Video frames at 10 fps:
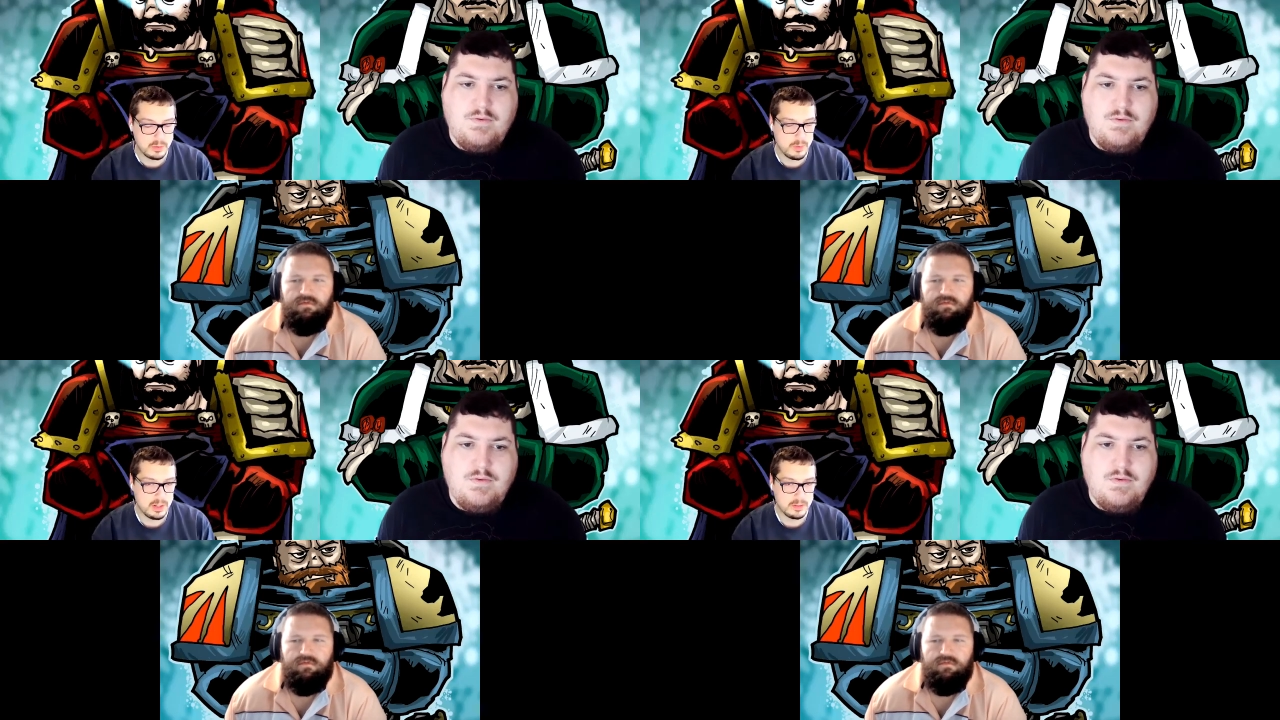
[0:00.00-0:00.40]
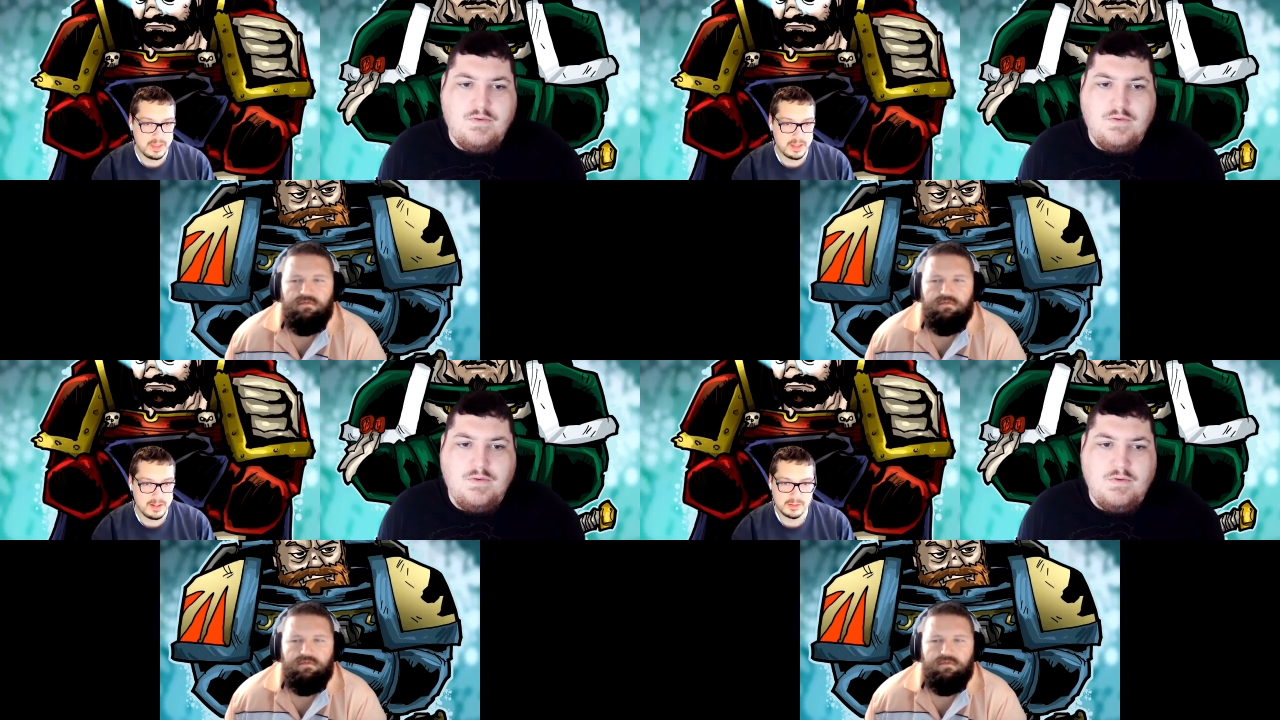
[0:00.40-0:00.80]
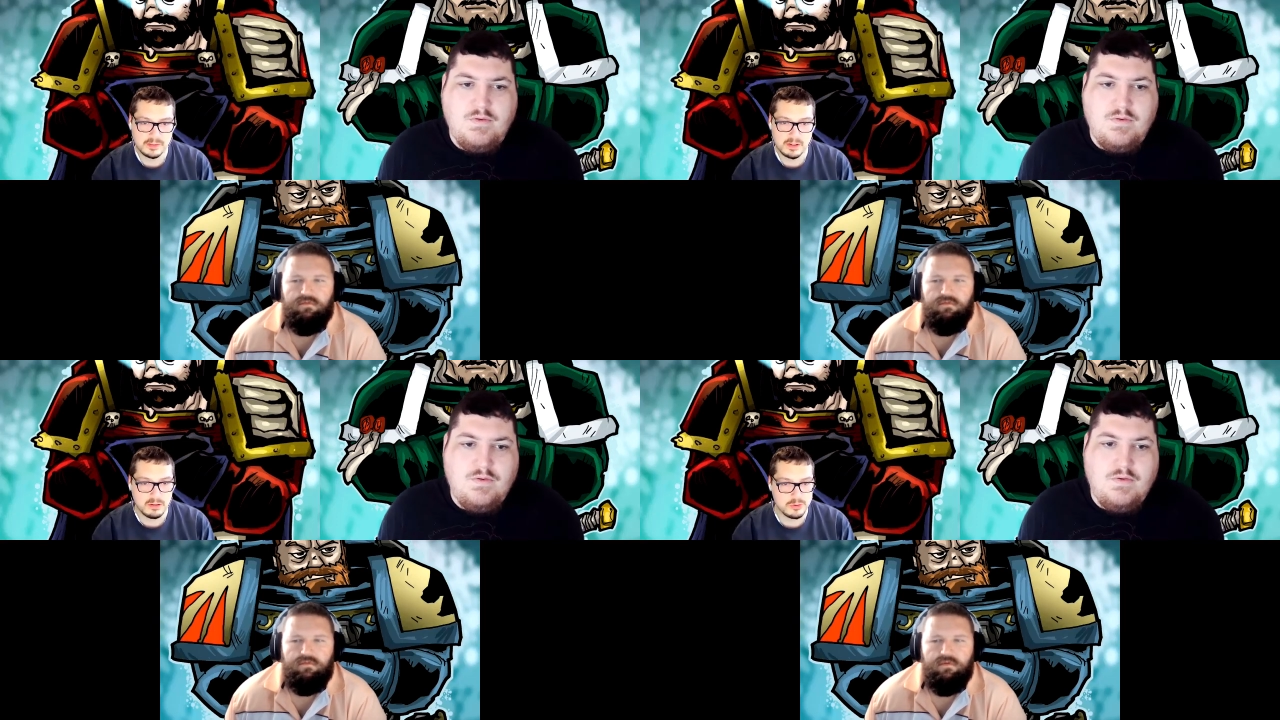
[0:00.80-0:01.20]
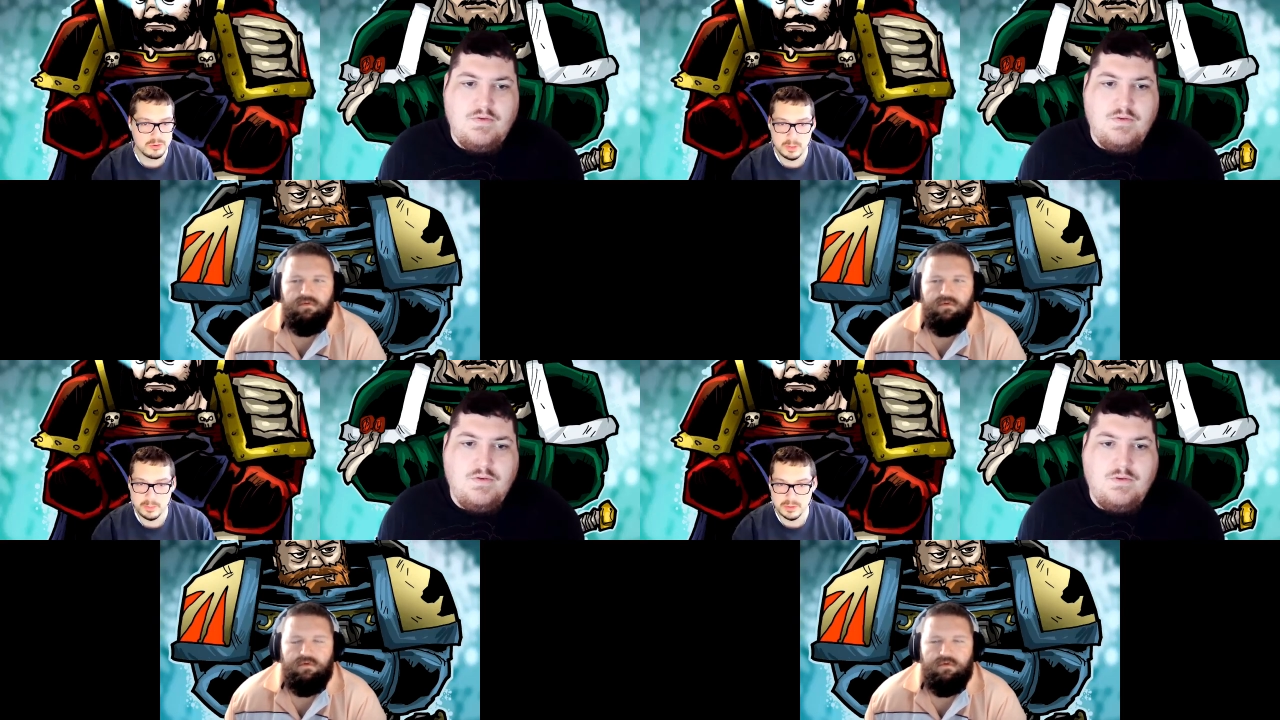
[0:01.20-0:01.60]
Speaker 1: on that next cargo ship
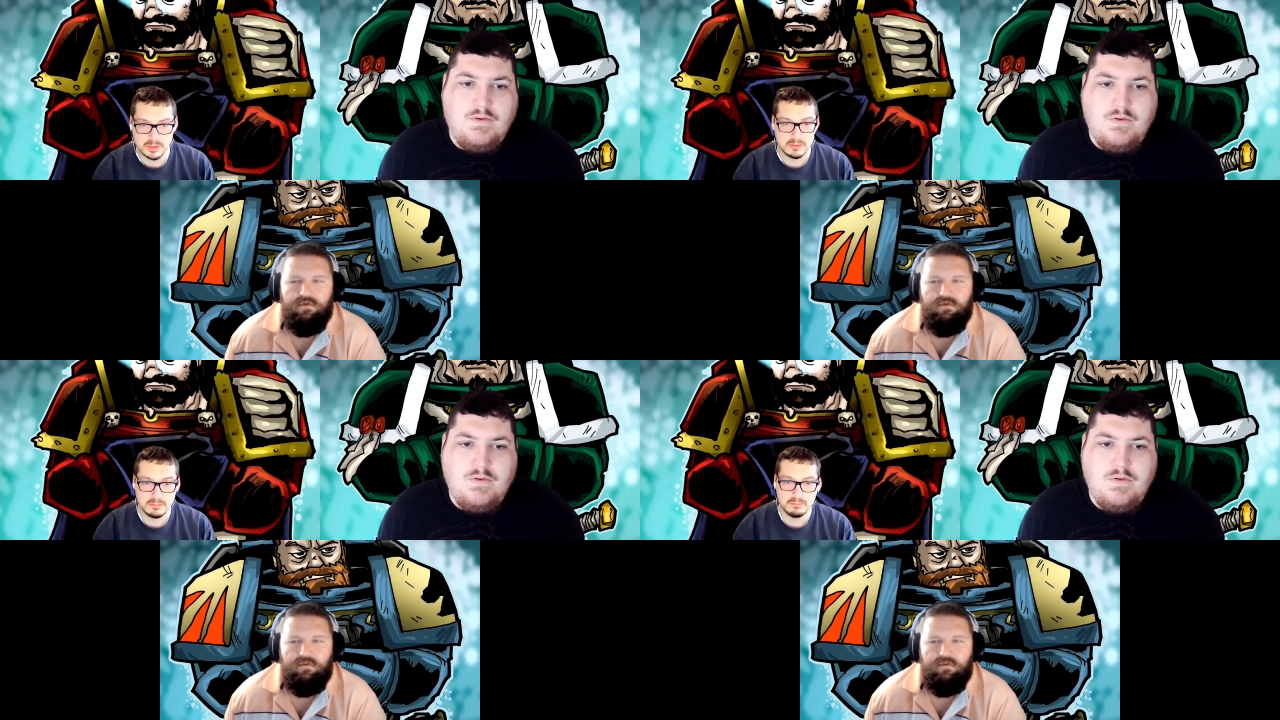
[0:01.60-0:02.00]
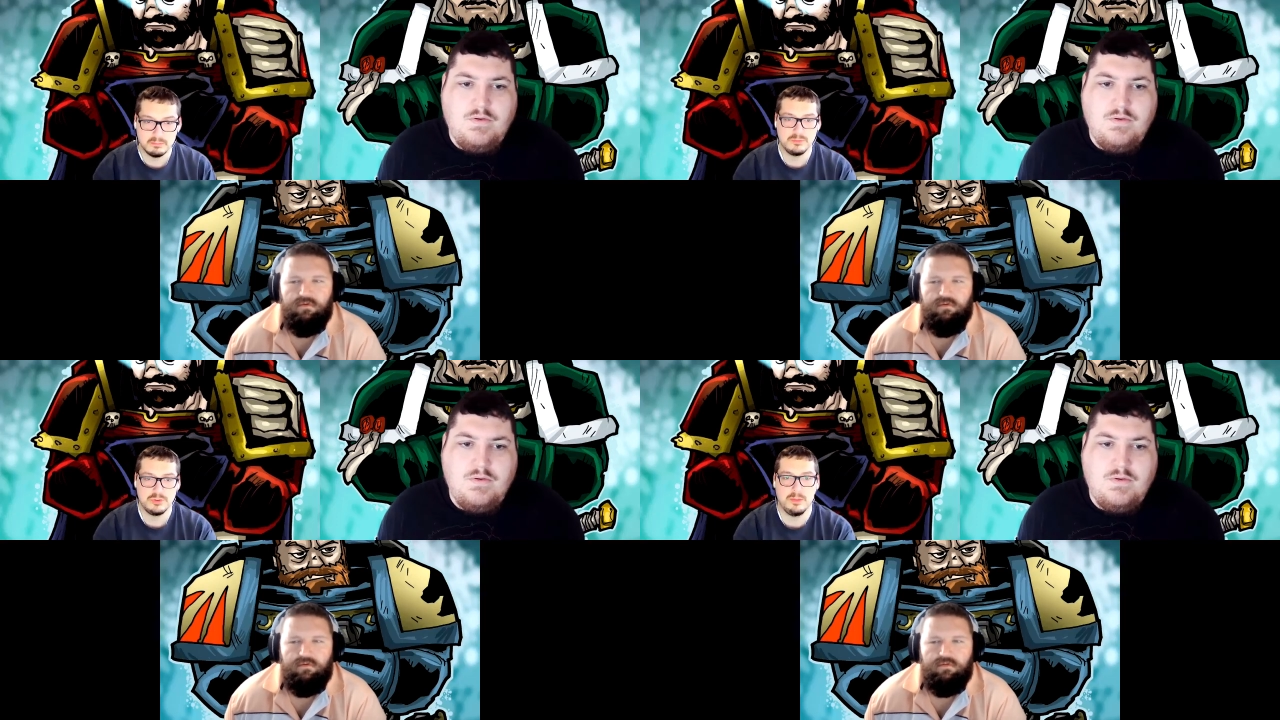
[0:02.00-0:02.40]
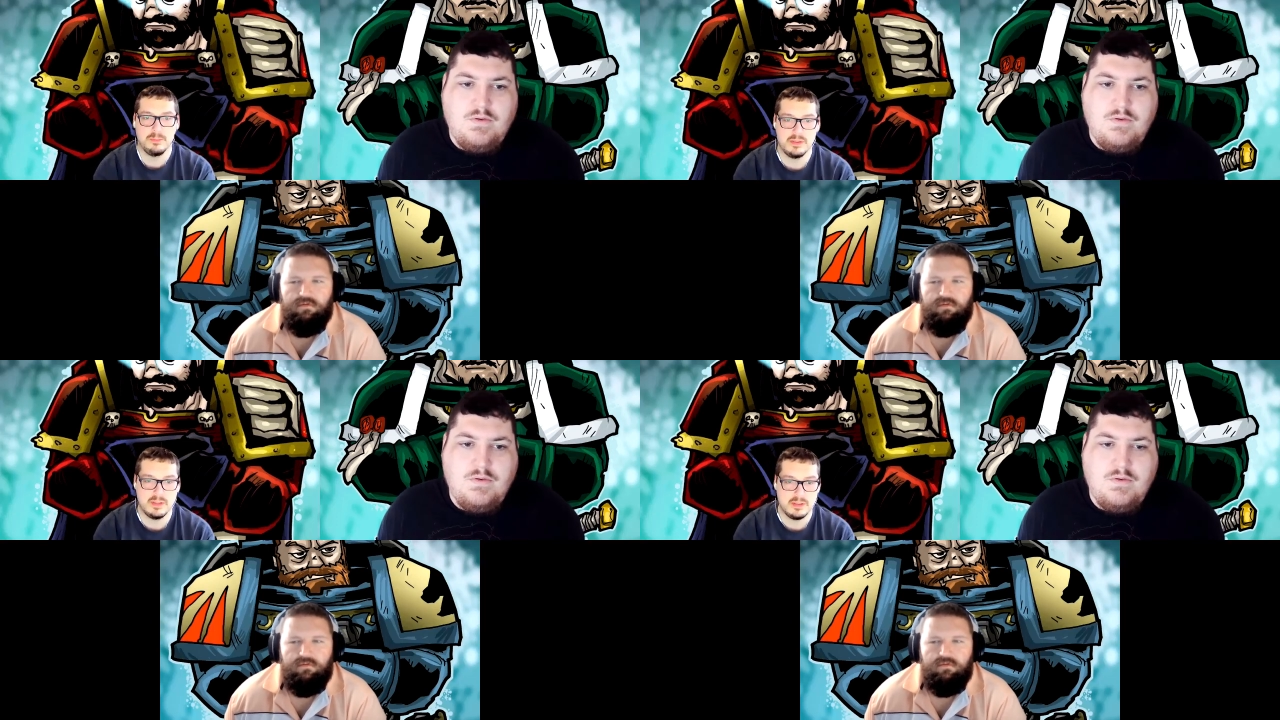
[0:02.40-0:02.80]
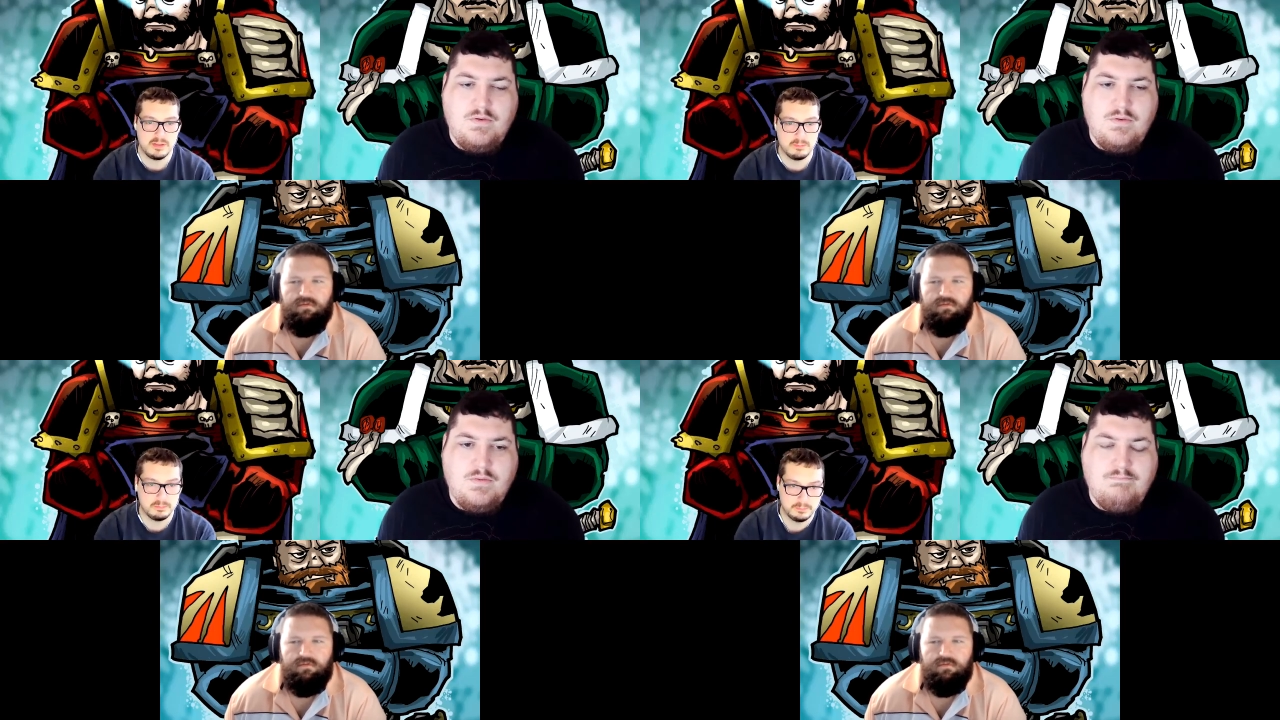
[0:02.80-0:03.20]
and just jumping system.
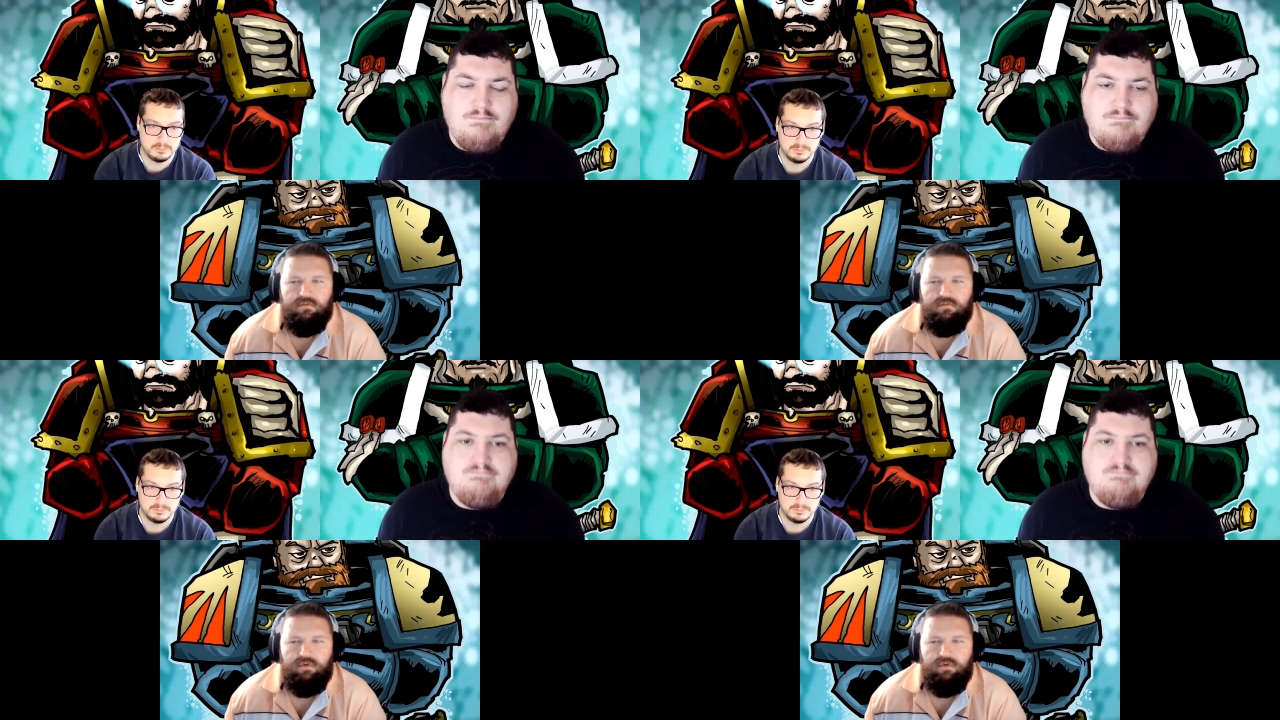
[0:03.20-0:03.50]
Yep.